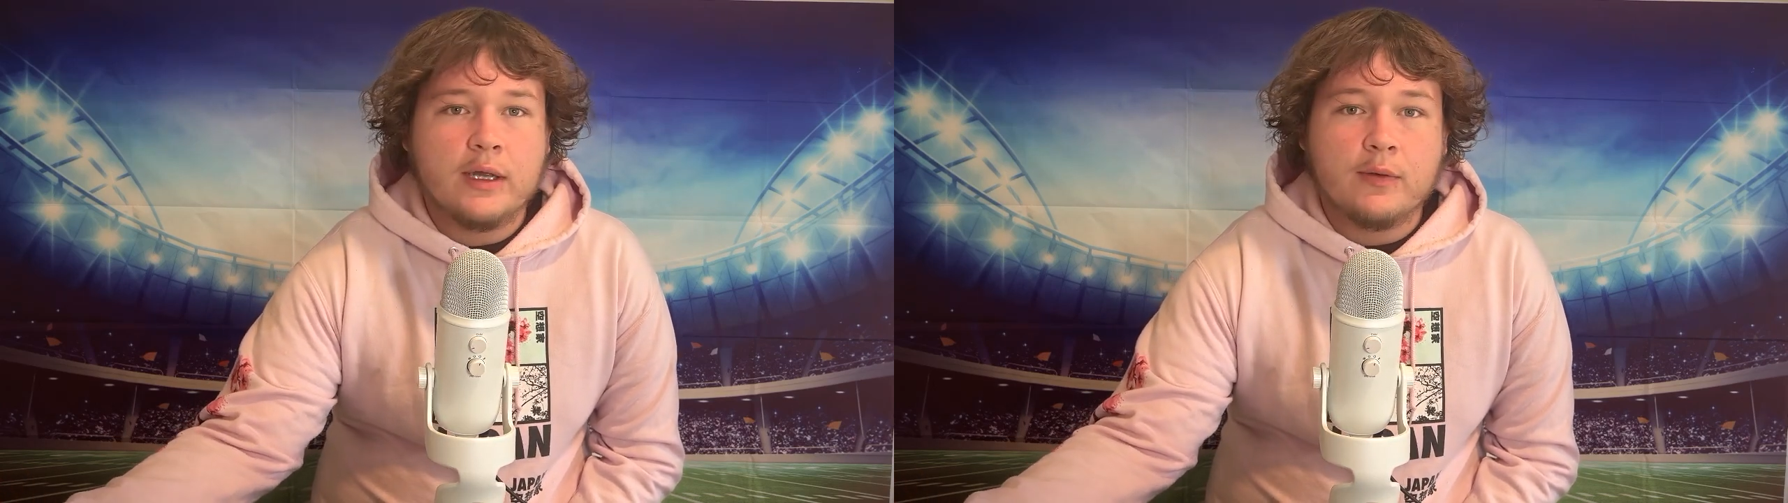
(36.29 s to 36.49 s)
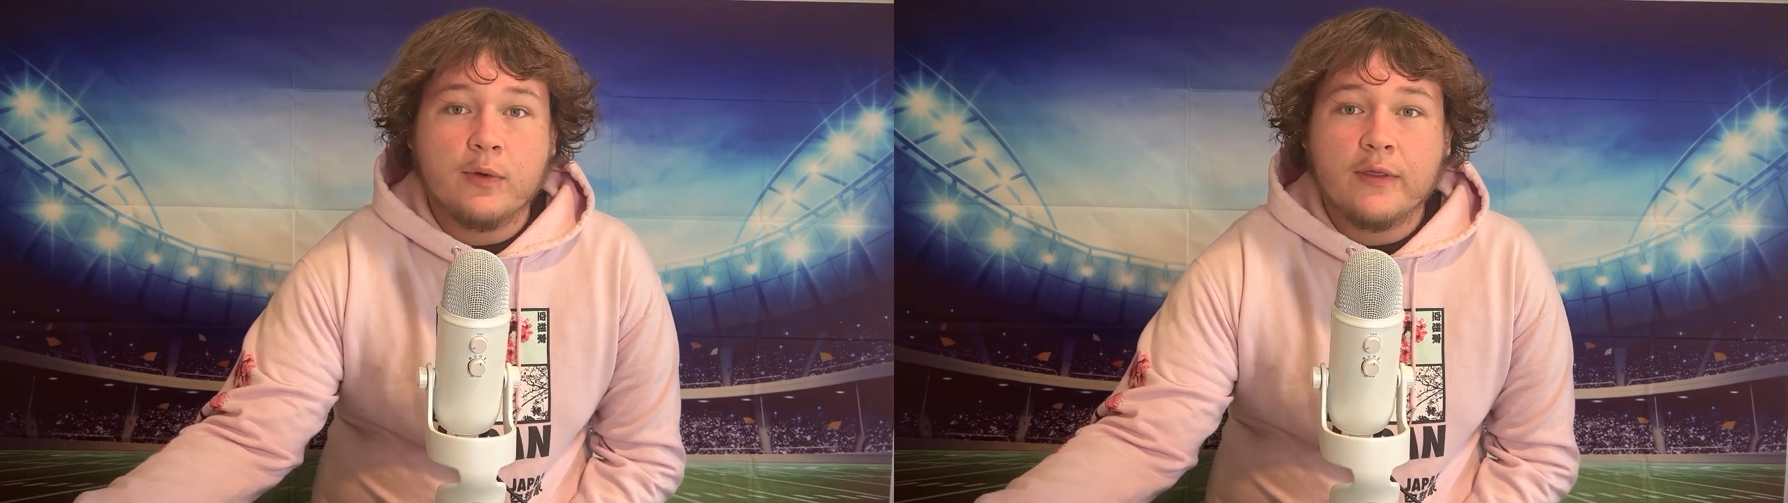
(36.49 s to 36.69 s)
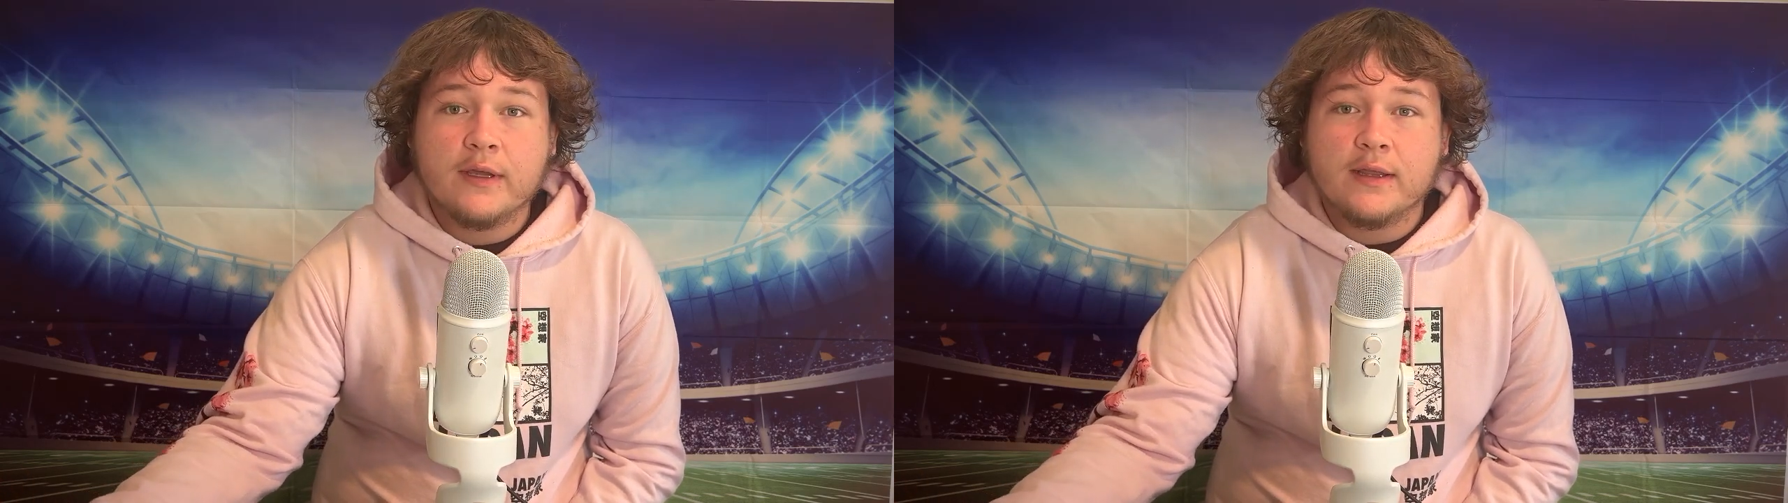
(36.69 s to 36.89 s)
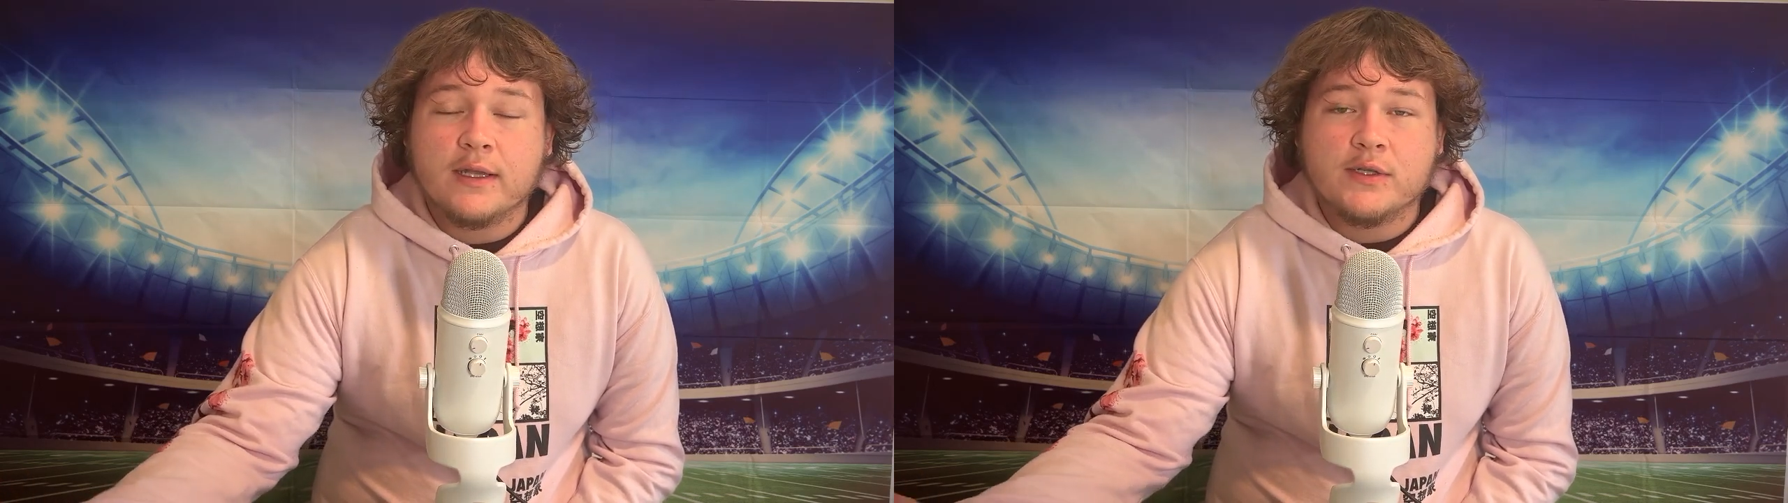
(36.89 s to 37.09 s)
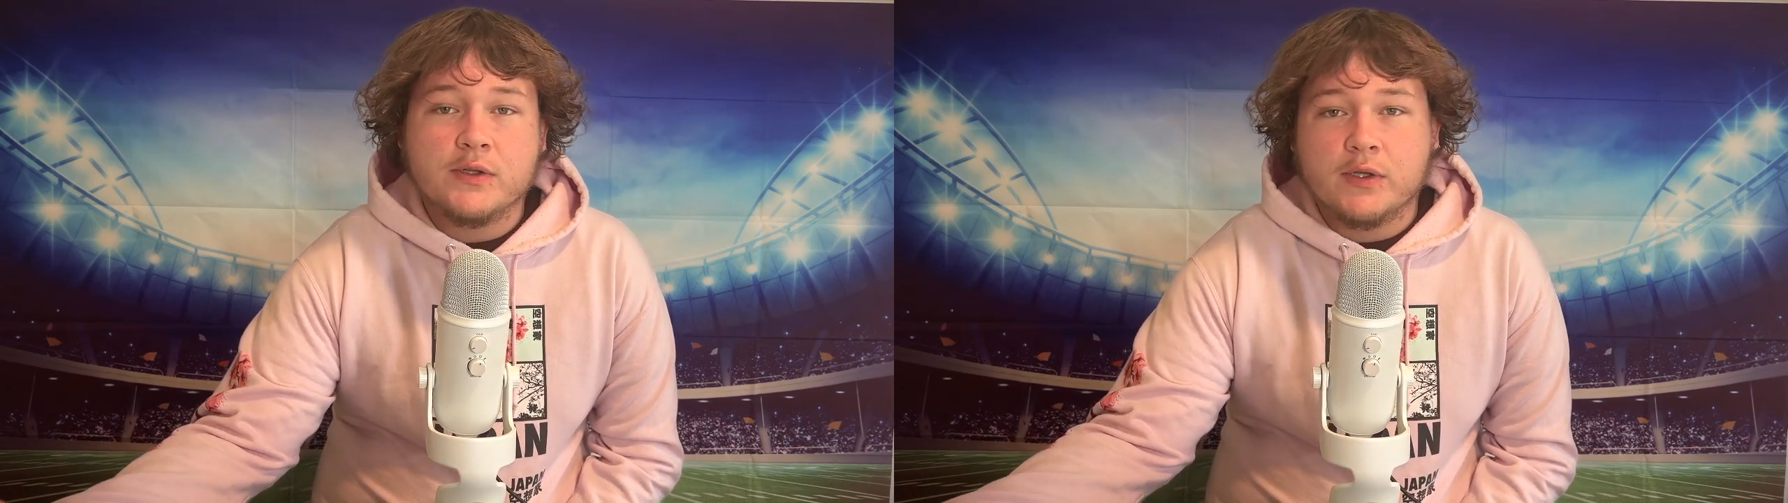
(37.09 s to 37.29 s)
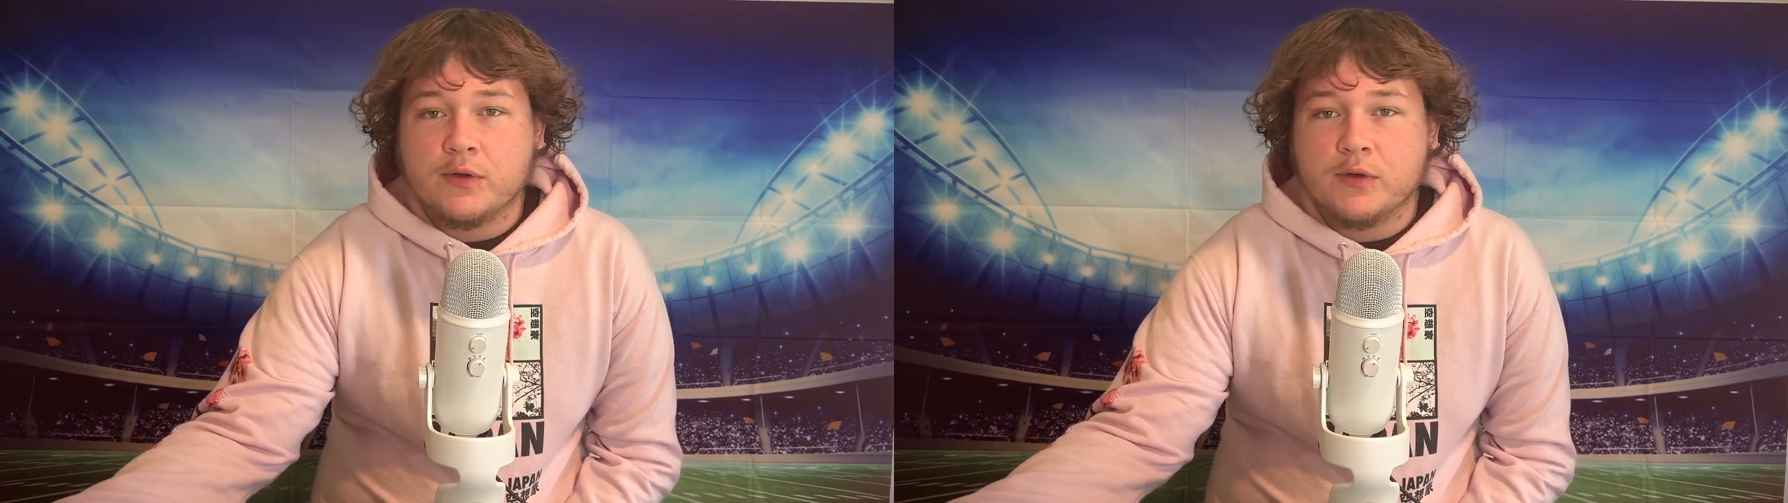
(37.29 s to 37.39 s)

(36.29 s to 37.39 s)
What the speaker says: And one thing that's really